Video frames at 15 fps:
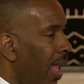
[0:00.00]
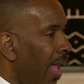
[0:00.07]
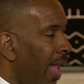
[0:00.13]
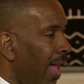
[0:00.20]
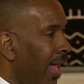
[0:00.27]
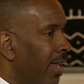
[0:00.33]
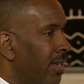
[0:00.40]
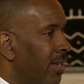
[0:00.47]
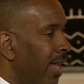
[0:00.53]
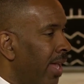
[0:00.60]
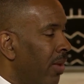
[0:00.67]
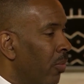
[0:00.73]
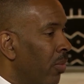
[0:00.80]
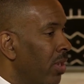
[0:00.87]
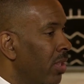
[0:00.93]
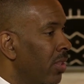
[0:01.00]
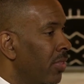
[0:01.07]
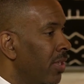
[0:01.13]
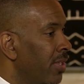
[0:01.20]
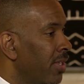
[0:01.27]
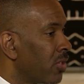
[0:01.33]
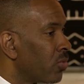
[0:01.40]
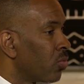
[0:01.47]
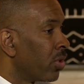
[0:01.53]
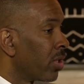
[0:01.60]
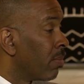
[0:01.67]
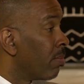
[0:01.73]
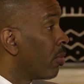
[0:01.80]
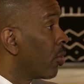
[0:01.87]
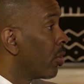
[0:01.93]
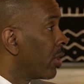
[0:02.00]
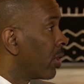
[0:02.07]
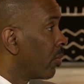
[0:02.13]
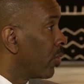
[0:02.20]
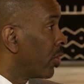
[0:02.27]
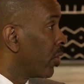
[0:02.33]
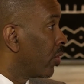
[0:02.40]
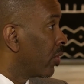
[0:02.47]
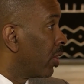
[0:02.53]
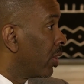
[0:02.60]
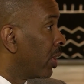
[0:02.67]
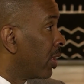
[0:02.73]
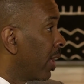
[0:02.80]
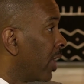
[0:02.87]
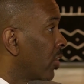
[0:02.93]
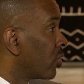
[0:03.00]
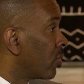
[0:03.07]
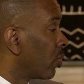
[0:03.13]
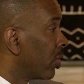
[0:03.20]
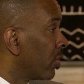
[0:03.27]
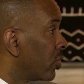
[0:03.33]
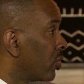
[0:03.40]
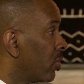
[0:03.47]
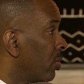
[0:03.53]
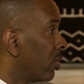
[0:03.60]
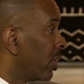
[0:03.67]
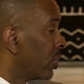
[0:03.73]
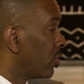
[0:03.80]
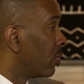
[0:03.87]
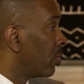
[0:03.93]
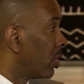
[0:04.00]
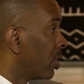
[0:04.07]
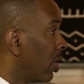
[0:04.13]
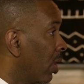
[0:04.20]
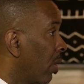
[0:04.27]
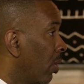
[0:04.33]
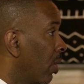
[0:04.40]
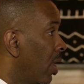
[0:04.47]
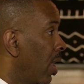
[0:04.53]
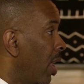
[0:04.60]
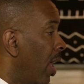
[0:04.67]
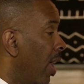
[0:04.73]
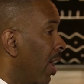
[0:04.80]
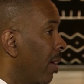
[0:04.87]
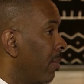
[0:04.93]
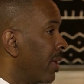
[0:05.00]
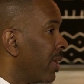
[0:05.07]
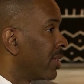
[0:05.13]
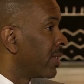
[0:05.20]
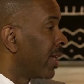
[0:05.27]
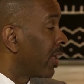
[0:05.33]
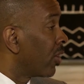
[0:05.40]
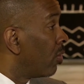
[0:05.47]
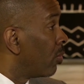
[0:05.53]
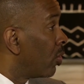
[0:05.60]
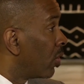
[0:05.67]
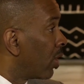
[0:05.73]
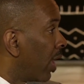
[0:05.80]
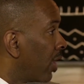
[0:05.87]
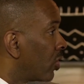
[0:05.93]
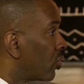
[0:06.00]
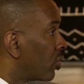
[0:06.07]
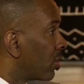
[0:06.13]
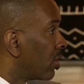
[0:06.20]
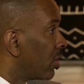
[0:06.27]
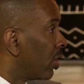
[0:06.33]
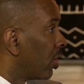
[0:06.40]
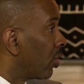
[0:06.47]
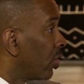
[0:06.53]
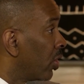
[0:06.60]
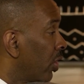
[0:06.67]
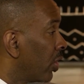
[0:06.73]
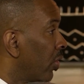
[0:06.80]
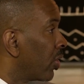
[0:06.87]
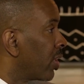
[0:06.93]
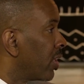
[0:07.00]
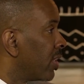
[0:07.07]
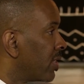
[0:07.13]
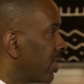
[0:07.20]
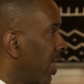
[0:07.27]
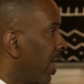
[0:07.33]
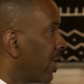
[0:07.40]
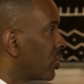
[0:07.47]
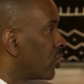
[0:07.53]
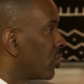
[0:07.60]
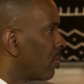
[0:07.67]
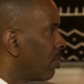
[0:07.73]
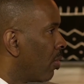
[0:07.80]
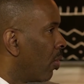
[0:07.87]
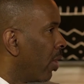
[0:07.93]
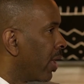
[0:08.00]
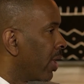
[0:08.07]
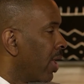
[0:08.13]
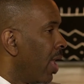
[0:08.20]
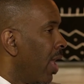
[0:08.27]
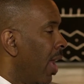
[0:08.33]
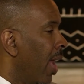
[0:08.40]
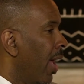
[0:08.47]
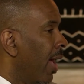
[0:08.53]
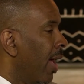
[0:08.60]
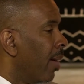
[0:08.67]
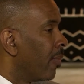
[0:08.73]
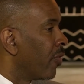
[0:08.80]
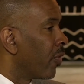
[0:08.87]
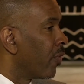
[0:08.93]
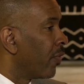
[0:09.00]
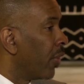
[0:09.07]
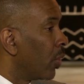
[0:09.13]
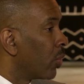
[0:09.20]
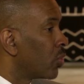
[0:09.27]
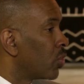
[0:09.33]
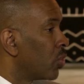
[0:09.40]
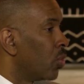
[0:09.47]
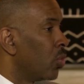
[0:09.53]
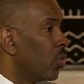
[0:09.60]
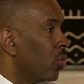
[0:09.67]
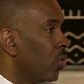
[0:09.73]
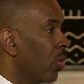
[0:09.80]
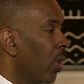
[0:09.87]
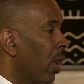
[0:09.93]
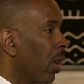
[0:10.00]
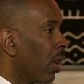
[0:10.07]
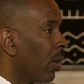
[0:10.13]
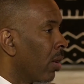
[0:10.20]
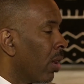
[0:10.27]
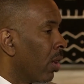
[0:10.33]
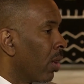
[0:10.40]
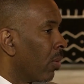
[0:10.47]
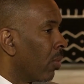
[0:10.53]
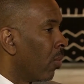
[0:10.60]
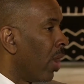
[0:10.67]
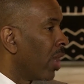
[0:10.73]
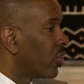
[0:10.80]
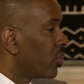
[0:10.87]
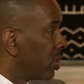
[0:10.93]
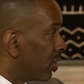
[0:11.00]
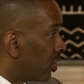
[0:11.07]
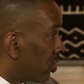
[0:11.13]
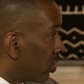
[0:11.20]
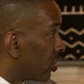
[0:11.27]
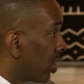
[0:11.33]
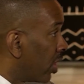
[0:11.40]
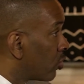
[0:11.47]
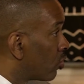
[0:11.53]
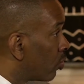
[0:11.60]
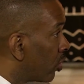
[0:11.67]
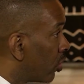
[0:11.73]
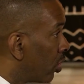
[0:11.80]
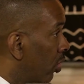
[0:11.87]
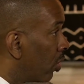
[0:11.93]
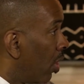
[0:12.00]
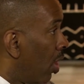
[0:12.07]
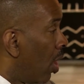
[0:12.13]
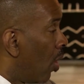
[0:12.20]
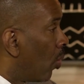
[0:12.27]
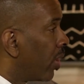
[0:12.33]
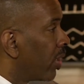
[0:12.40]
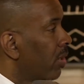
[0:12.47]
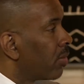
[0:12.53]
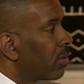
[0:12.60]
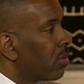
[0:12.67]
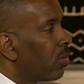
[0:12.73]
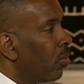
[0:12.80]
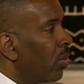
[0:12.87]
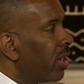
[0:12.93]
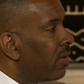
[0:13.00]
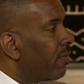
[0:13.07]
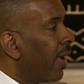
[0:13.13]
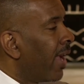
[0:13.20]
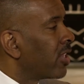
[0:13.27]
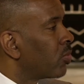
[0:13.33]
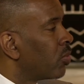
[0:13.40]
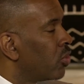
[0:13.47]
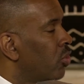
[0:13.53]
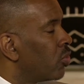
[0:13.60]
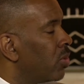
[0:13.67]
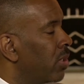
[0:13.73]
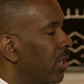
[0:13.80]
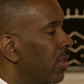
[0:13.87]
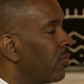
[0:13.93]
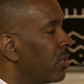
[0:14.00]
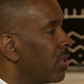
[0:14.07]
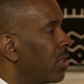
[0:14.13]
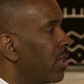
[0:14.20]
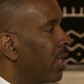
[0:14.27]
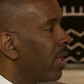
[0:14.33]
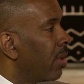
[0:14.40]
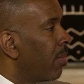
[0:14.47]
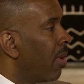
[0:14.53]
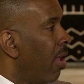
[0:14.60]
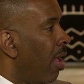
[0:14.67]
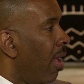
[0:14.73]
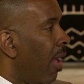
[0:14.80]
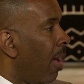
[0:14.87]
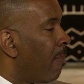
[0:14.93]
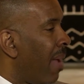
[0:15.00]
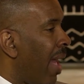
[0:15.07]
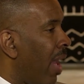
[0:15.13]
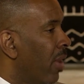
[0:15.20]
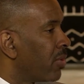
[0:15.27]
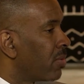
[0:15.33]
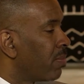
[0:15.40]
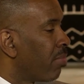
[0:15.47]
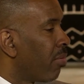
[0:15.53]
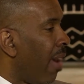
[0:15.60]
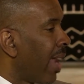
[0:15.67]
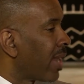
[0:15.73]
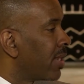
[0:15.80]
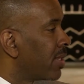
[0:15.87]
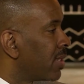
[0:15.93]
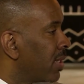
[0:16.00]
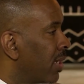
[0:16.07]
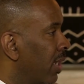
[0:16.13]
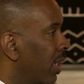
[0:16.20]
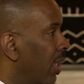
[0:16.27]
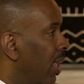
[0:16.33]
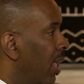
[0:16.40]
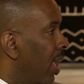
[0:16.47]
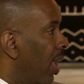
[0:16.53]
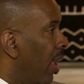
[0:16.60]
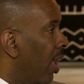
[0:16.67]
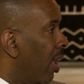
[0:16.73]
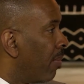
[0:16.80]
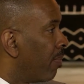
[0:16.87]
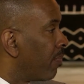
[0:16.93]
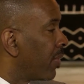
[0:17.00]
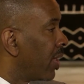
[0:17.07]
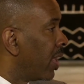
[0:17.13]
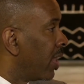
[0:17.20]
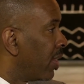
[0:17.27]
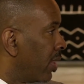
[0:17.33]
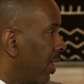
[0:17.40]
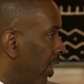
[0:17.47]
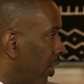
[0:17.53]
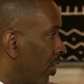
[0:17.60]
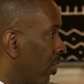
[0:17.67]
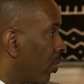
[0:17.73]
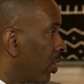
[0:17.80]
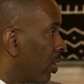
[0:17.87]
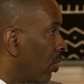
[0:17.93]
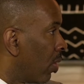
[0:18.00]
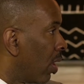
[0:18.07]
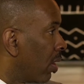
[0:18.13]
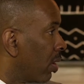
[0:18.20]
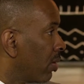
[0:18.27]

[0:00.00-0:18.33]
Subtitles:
And one of the things that's really important when you're in the litigation world, as you would know, is that communication, clear, concise, to the point. For folks who are watching this discussion with you, what advice would you give to them about practicing in the area where you are?